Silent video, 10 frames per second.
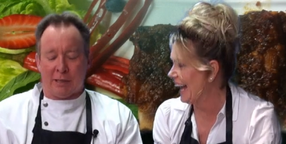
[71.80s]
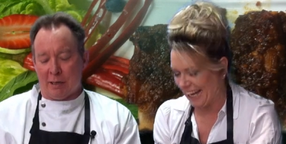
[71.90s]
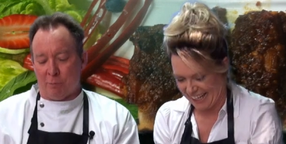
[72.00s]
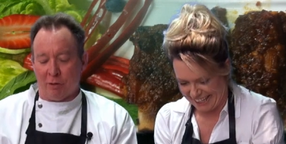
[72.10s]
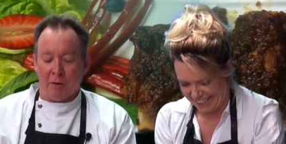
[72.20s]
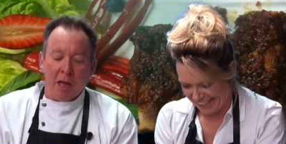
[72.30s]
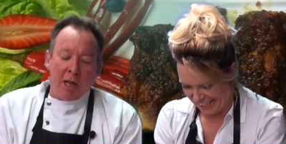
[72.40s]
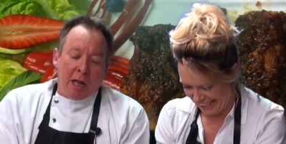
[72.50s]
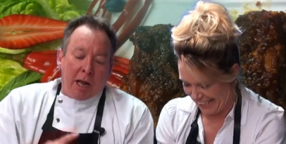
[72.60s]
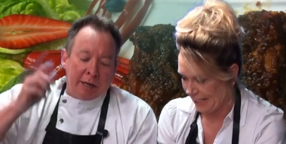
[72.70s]
Speaker 1: come on.
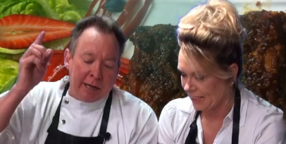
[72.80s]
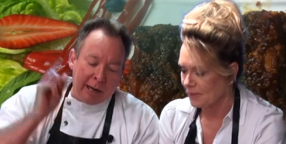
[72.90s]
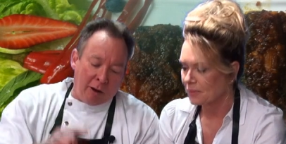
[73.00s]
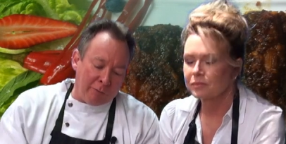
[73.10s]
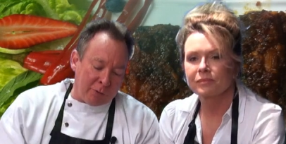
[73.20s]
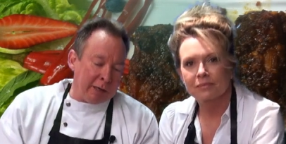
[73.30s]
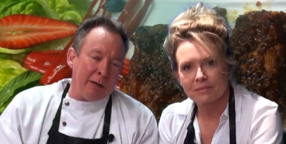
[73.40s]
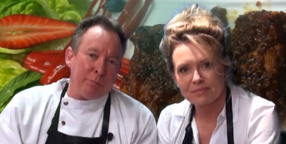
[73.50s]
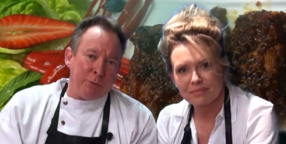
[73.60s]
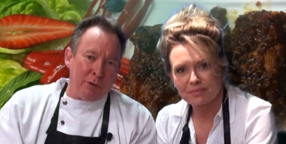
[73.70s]
Now I've got our
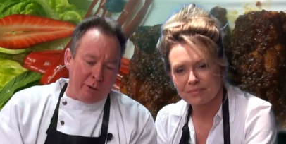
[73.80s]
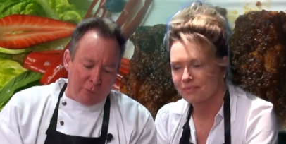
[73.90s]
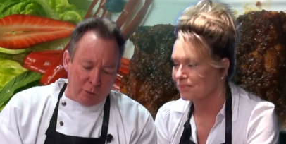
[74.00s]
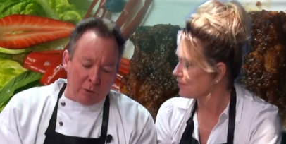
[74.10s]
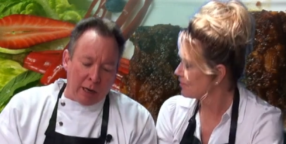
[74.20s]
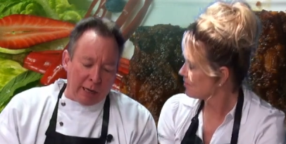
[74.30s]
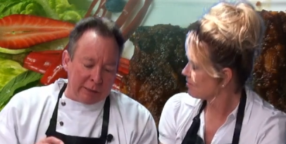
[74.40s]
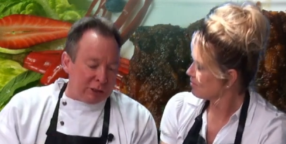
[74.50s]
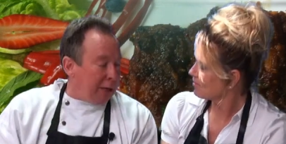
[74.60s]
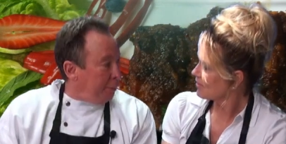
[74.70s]
beautiful uh,
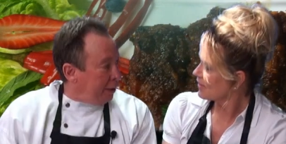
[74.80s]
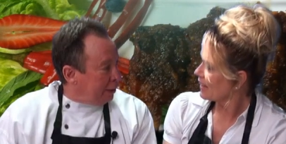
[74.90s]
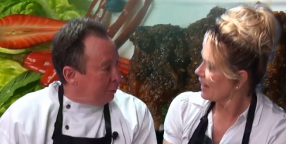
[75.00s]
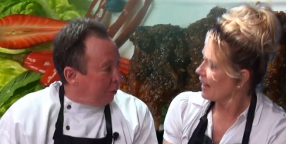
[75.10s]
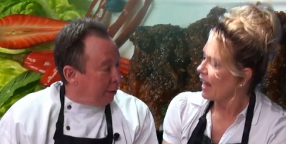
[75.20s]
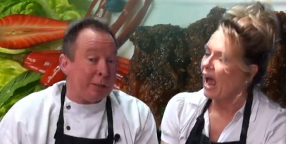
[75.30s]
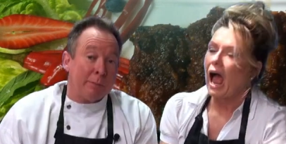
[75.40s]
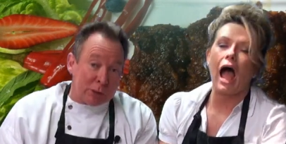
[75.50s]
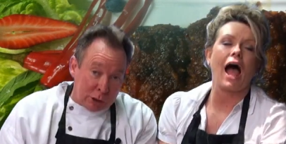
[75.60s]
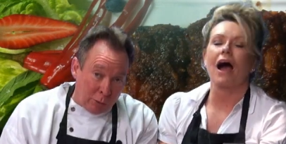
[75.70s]
Japanese
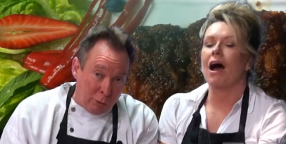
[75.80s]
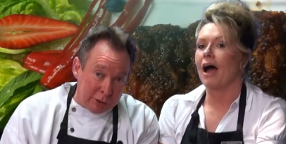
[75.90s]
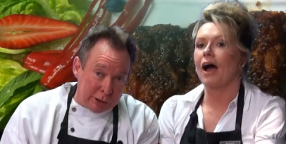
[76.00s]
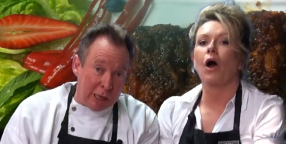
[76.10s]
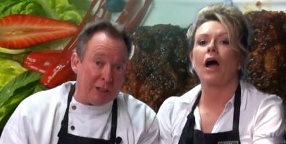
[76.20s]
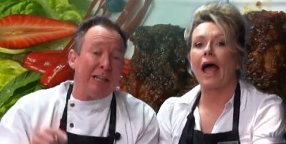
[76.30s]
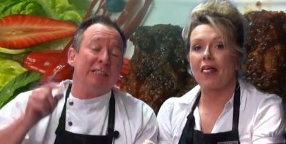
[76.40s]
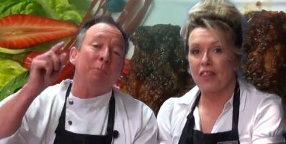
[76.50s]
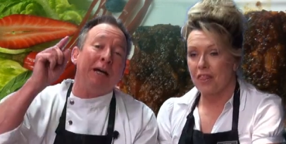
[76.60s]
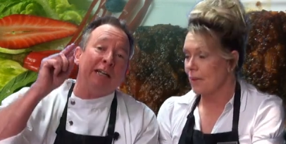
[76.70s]
premium sauce
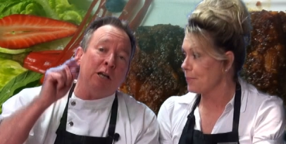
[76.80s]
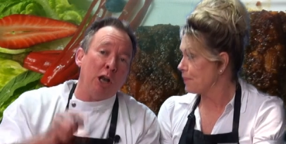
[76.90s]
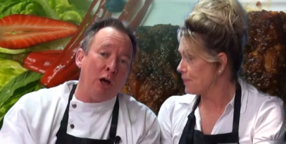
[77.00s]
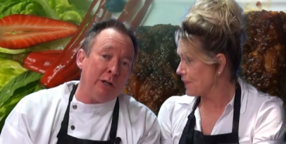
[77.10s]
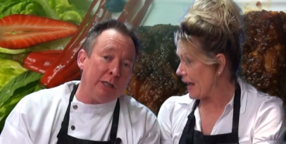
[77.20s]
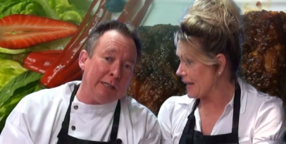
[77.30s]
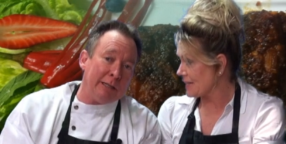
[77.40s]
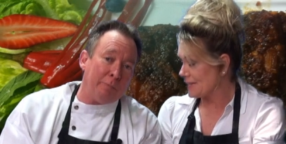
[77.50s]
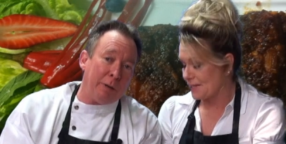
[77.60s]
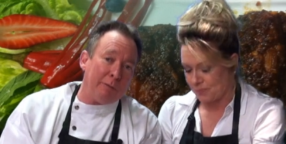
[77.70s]
that's made locally
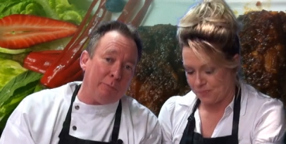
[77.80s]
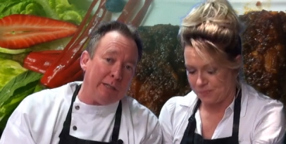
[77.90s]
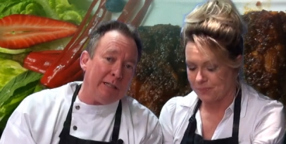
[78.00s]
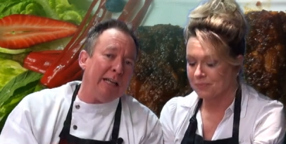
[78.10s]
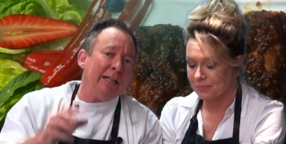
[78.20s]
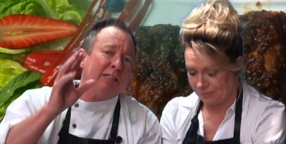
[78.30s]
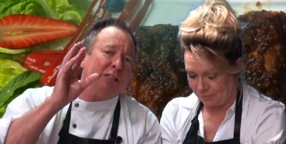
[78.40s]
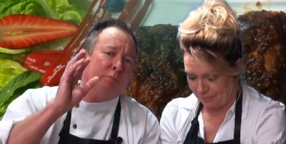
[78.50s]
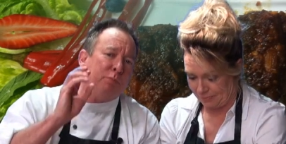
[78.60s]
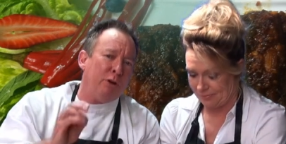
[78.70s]
that in Bunbury. It is
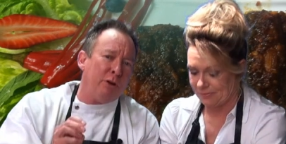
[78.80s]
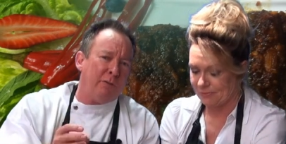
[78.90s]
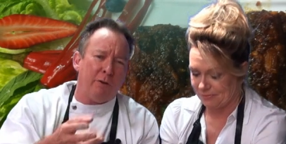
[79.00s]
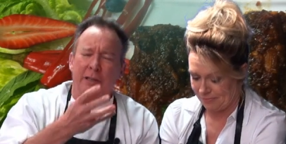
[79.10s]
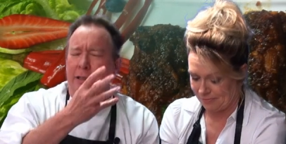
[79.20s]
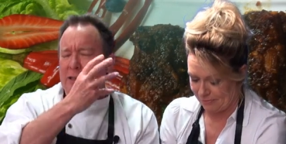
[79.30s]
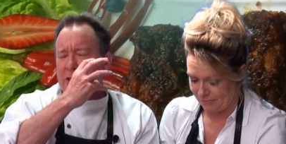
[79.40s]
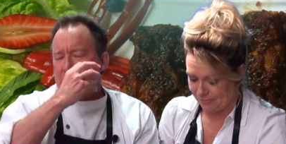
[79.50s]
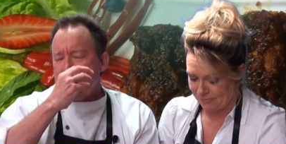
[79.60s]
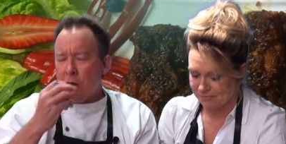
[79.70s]
beautiful. It's
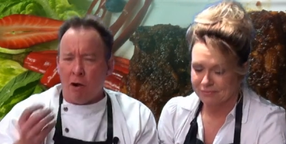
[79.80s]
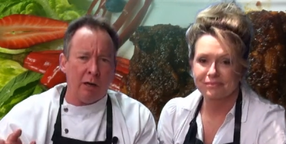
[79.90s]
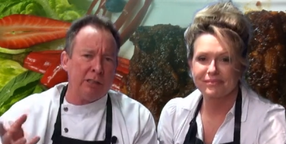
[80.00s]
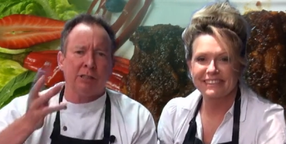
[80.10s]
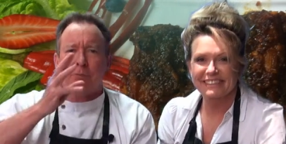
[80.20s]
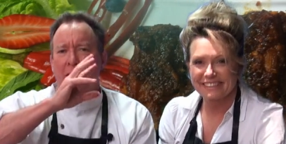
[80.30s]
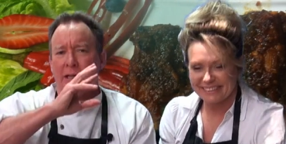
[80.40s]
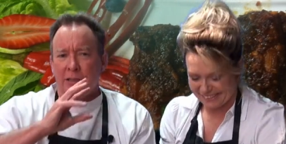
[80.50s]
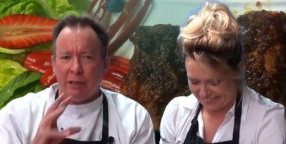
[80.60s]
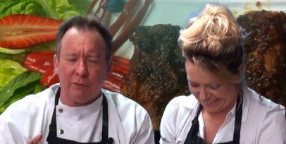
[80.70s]
nice,
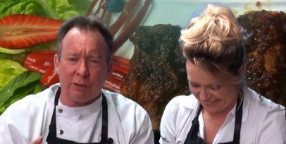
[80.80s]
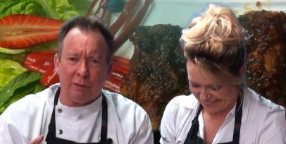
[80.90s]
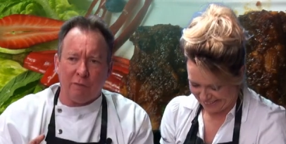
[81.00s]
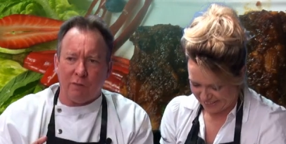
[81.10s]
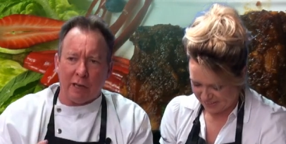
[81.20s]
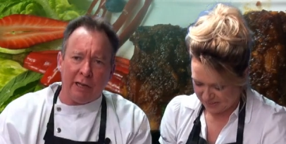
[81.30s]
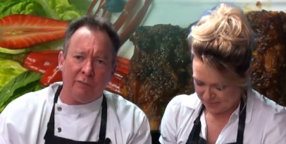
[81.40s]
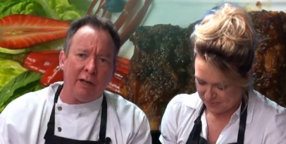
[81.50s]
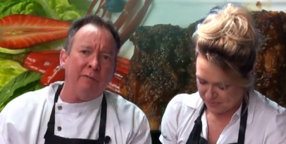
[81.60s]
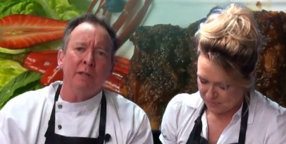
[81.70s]
magnificent
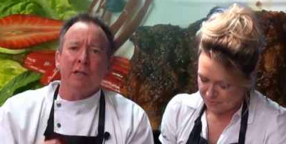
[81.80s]
flavour.